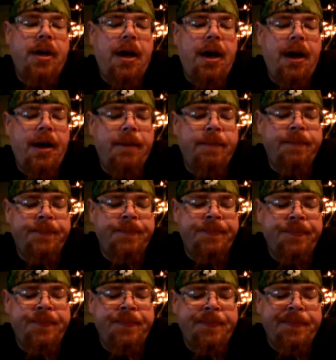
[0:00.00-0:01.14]
I'm
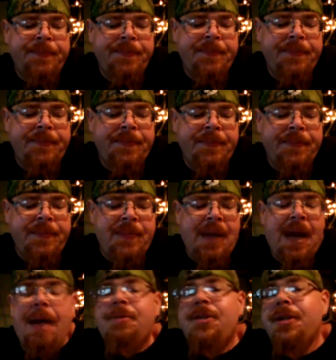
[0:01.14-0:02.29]

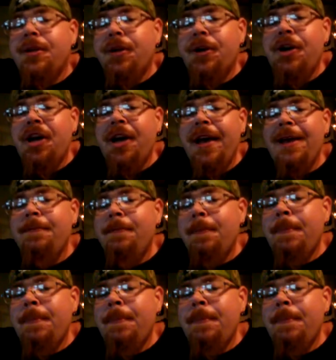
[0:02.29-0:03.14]
still learning it.